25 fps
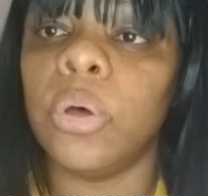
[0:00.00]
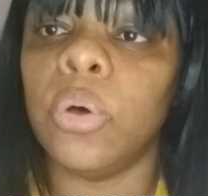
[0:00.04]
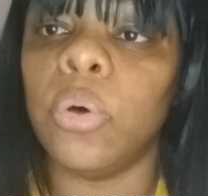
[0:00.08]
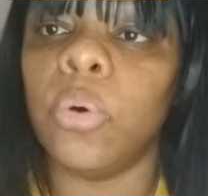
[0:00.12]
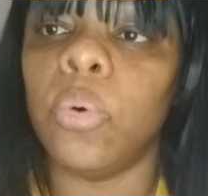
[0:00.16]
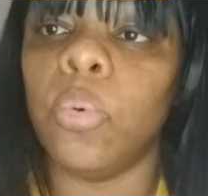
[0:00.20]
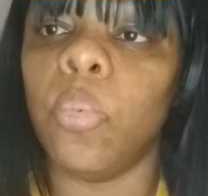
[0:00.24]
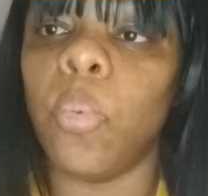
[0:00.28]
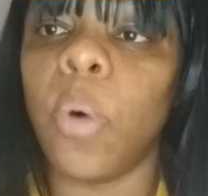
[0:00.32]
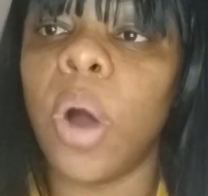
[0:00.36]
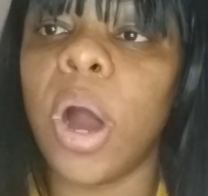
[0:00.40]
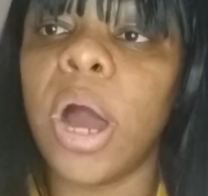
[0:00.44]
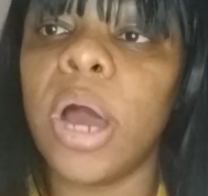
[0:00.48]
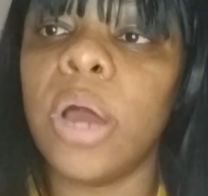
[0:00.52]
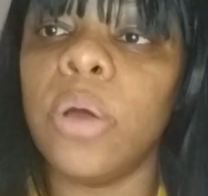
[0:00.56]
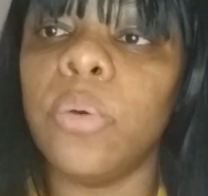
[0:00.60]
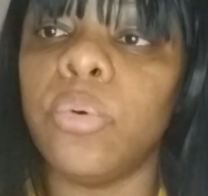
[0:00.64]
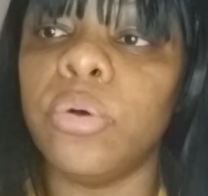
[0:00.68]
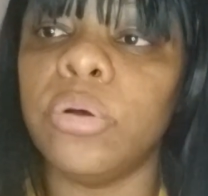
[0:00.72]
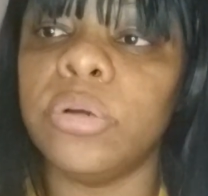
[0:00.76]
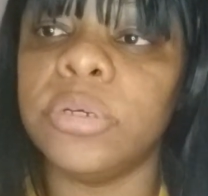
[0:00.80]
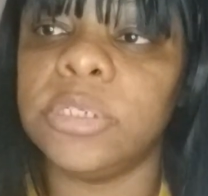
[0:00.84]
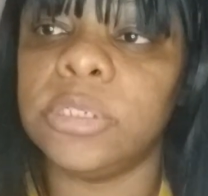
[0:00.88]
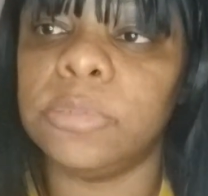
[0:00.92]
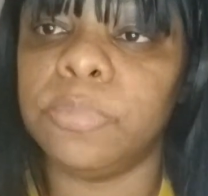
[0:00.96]
Why
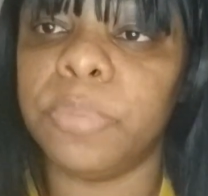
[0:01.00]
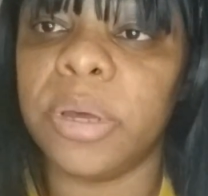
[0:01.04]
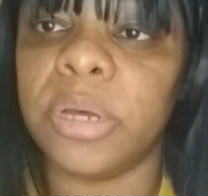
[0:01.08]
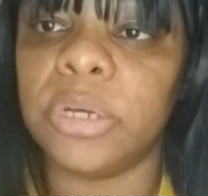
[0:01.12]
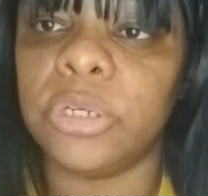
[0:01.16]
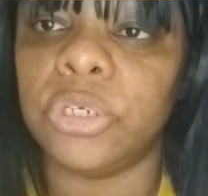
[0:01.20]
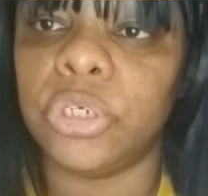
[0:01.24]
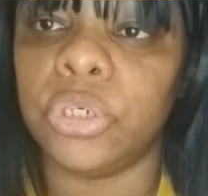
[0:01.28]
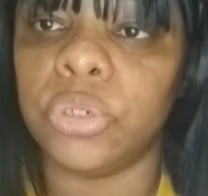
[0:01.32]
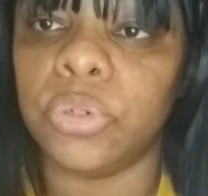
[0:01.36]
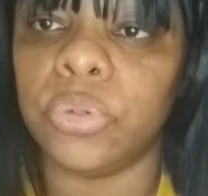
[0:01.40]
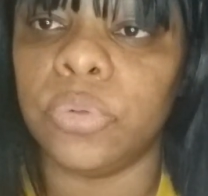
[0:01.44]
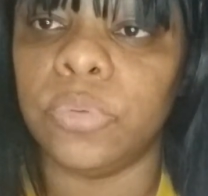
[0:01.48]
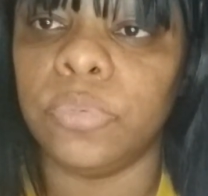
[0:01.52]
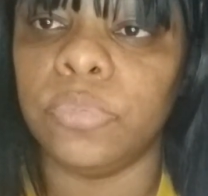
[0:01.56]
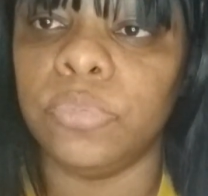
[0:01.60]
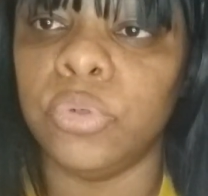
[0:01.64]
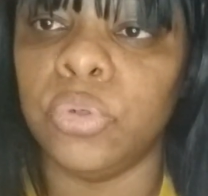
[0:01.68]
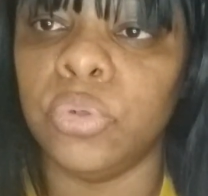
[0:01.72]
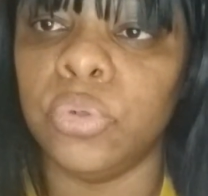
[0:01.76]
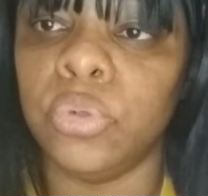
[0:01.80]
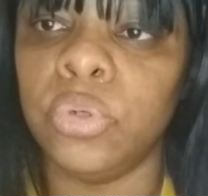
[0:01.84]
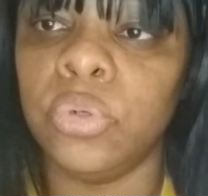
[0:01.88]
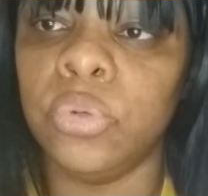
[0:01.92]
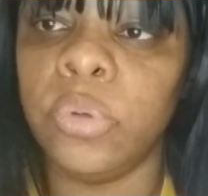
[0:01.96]
we're special.
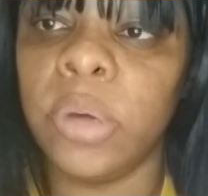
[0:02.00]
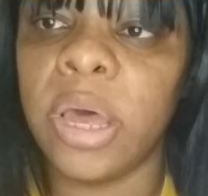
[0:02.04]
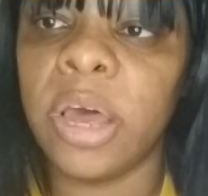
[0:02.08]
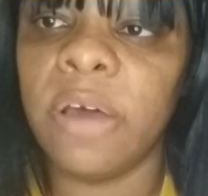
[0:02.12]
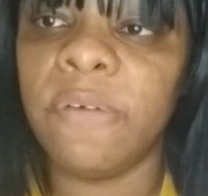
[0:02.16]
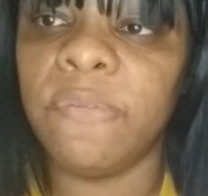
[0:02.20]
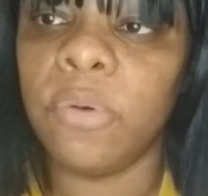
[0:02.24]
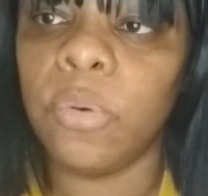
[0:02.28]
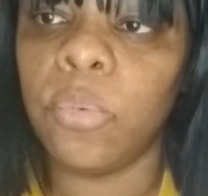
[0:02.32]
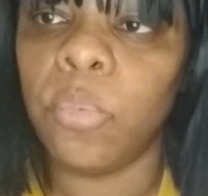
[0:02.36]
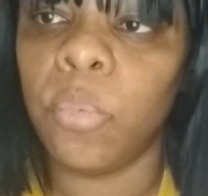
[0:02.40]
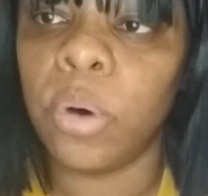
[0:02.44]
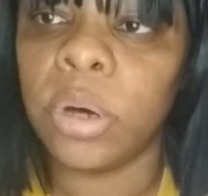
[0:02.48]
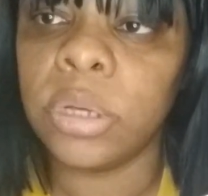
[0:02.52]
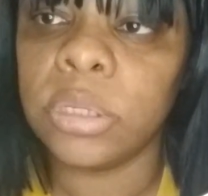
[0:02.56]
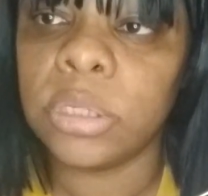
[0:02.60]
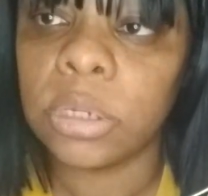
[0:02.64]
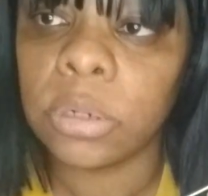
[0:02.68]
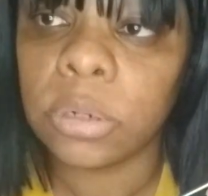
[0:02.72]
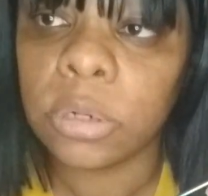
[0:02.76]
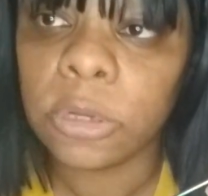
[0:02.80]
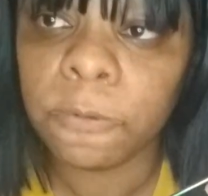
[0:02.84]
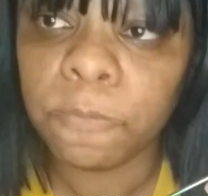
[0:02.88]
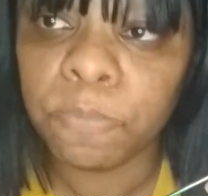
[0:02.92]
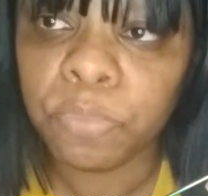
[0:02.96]
Do you ever
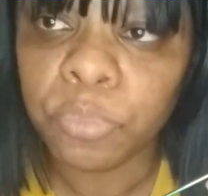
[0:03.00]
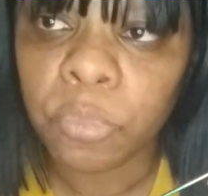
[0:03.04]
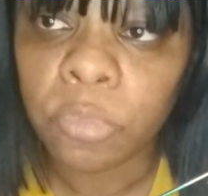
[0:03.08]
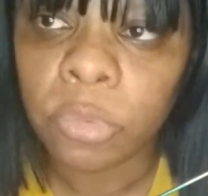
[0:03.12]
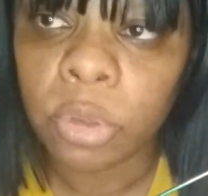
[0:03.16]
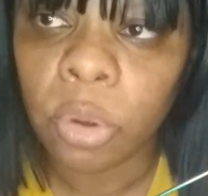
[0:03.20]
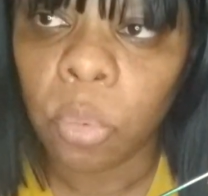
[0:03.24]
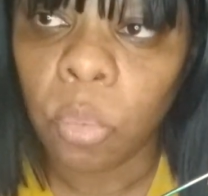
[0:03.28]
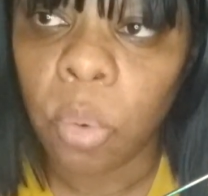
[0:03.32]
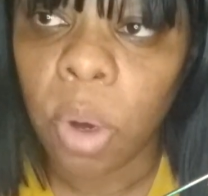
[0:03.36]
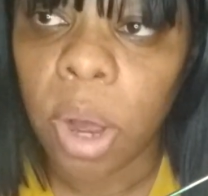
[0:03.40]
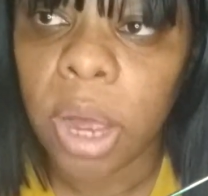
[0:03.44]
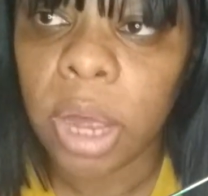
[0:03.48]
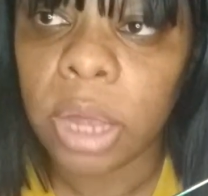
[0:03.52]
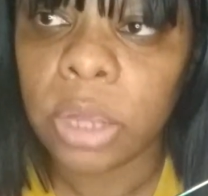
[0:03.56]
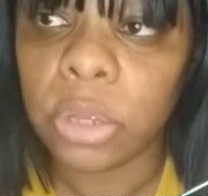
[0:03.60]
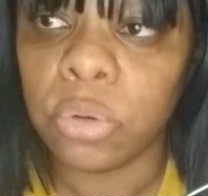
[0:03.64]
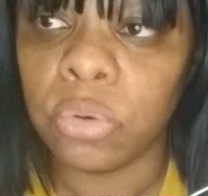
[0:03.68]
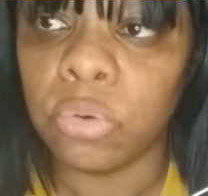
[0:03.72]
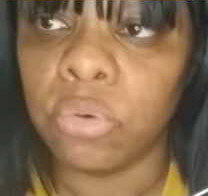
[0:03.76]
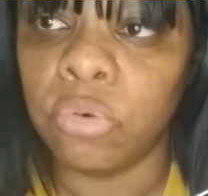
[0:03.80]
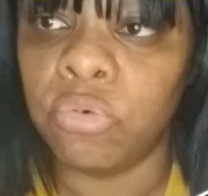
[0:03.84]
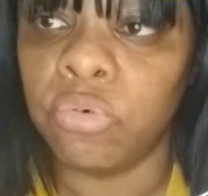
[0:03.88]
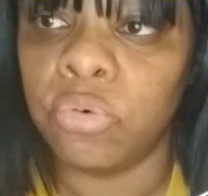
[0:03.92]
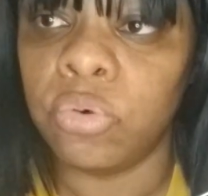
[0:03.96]
wonder why
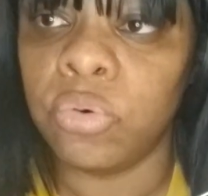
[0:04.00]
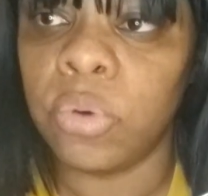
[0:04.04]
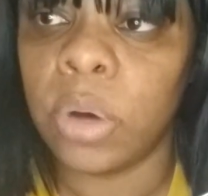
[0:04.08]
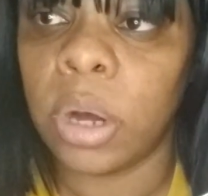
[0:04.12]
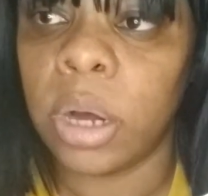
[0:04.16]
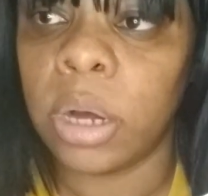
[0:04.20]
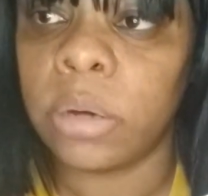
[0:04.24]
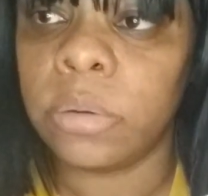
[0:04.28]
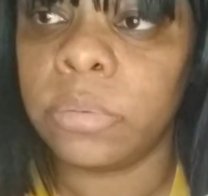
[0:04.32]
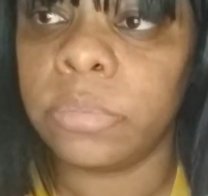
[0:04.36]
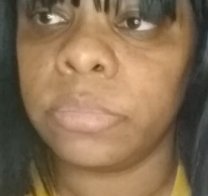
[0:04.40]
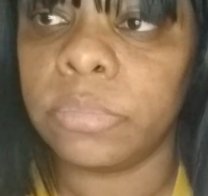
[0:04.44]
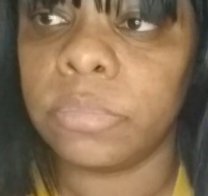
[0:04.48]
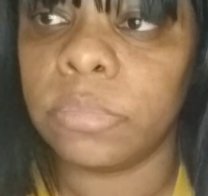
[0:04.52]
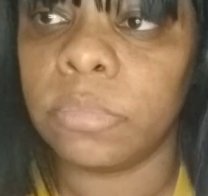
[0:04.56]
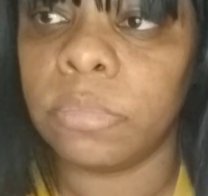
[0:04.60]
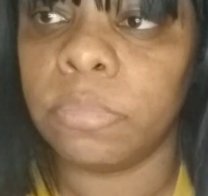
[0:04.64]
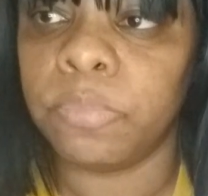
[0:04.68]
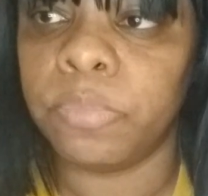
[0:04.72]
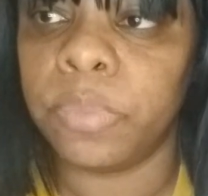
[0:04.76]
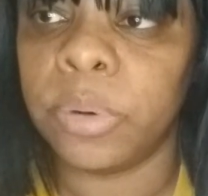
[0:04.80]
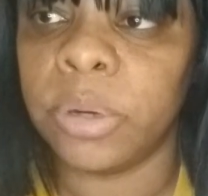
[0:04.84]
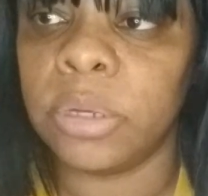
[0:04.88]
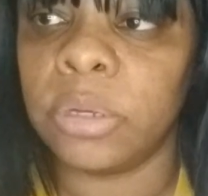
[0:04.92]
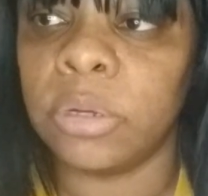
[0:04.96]
you grew up
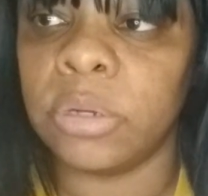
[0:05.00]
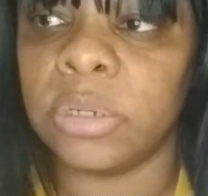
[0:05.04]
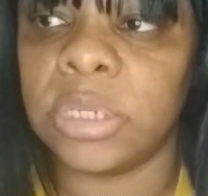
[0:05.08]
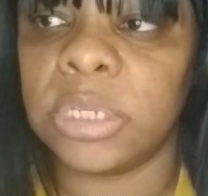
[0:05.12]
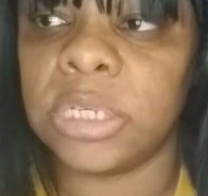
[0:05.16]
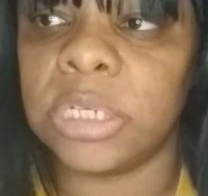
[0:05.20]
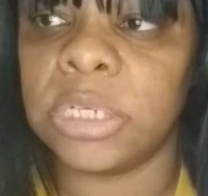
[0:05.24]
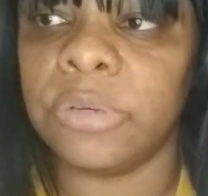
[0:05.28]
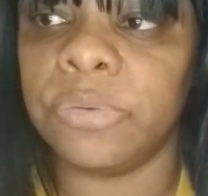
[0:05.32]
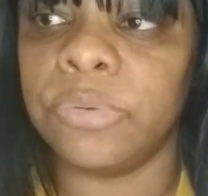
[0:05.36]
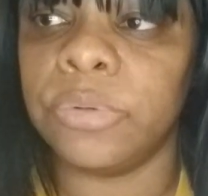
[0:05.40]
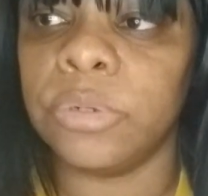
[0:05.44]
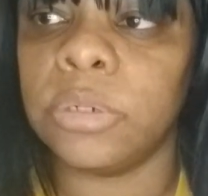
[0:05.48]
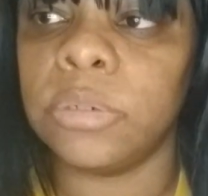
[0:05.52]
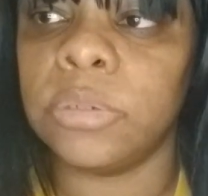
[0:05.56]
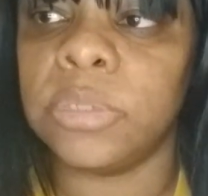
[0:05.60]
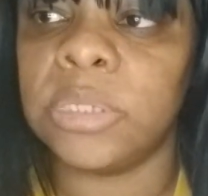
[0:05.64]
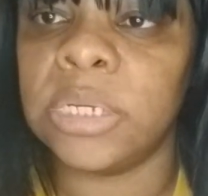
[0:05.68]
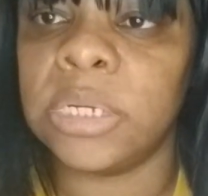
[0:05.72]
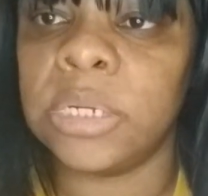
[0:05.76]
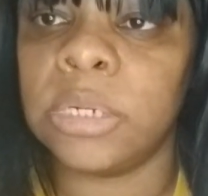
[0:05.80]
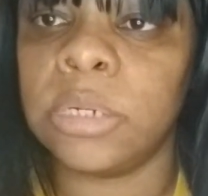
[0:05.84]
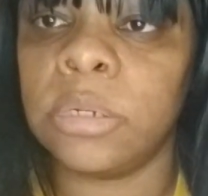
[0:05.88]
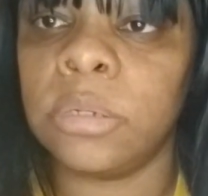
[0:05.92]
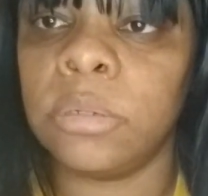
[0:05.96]
but your cereal
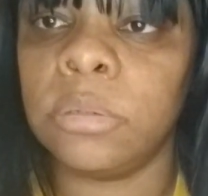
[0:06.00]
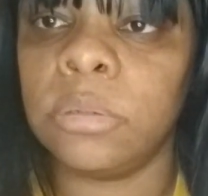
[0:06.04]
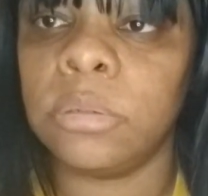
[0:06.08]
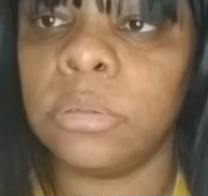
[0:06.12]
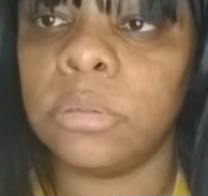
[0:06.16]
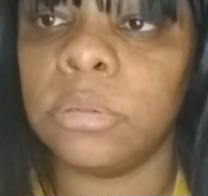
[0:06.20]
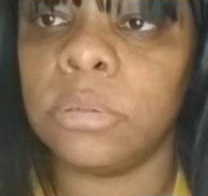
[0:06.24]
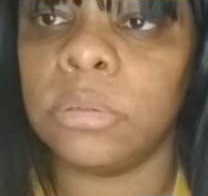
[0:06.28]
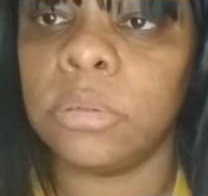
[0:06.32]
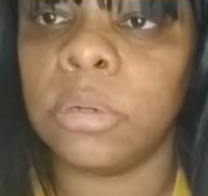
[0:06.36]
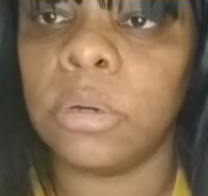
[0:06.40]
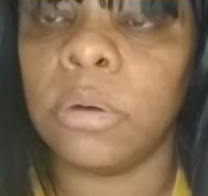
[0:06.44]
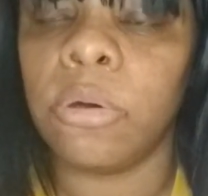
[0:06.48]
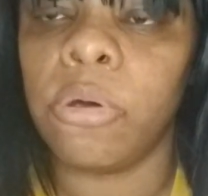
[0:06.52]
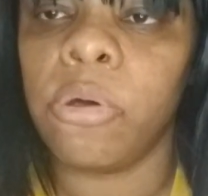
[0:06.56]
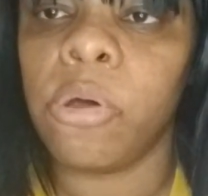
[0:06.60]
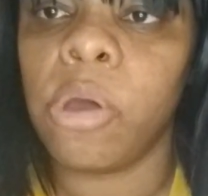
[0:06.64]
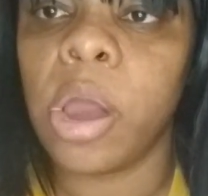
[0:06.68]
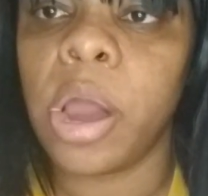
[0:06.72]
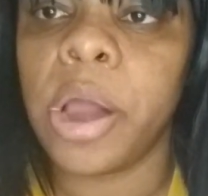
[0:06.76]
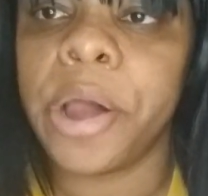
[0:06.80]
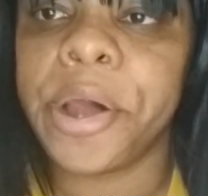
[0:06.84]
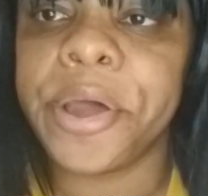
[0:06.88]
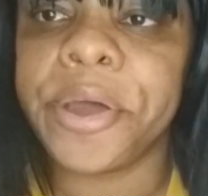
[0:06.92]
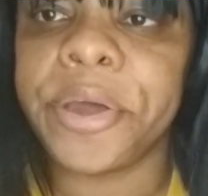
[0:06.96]
didn't?
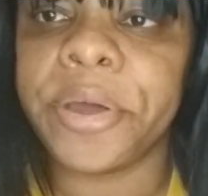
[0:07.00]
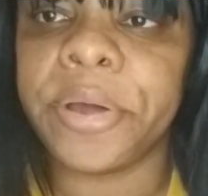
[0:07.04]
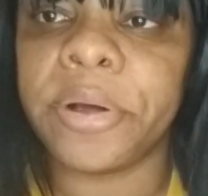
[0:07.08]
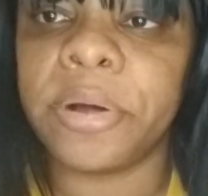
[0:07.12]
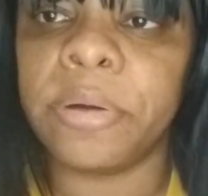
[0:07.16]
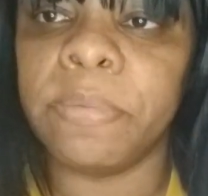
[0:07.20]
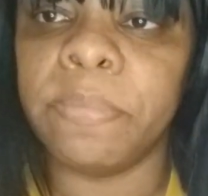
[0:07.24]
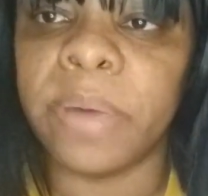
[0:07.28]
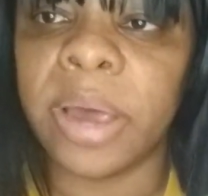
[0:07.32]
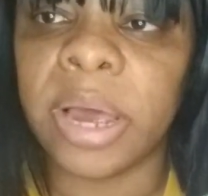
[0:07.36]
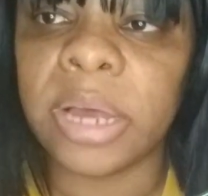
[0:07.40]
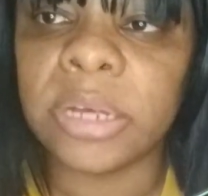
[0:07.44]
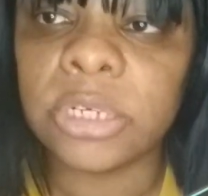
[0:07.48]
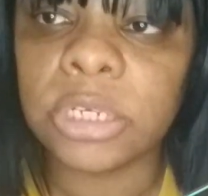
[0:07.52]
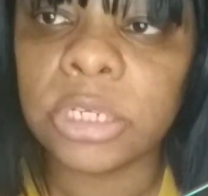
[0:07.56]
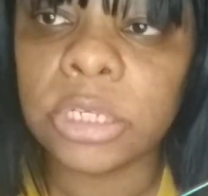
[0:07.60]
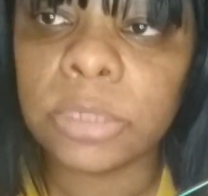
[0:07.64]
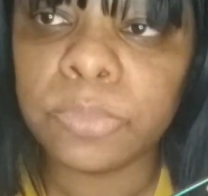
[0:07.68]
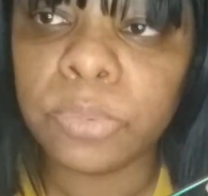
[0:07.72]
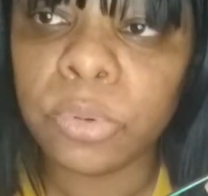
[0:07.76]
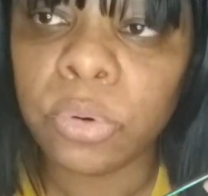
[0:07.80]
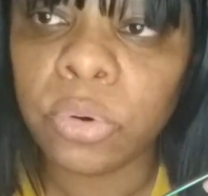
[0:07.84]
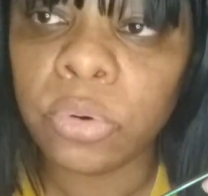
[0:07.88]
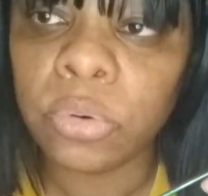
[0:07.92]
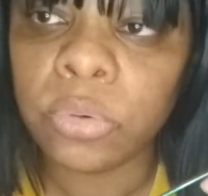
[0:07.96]
Magic
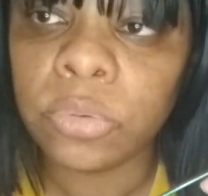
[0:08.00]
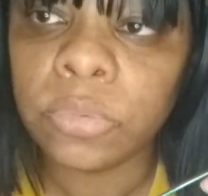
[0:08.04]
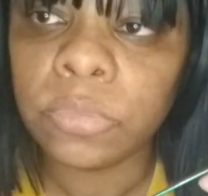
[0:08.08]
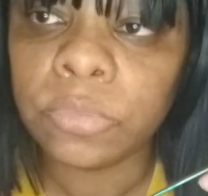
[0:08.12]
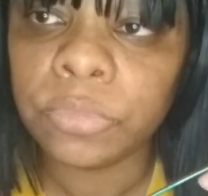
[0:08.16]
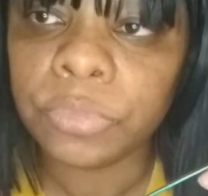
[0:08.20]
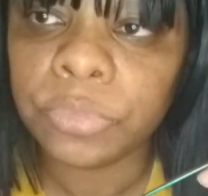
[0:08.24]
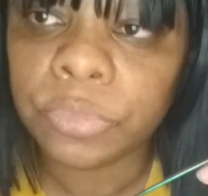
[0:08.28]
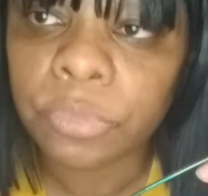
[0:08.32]
Spoon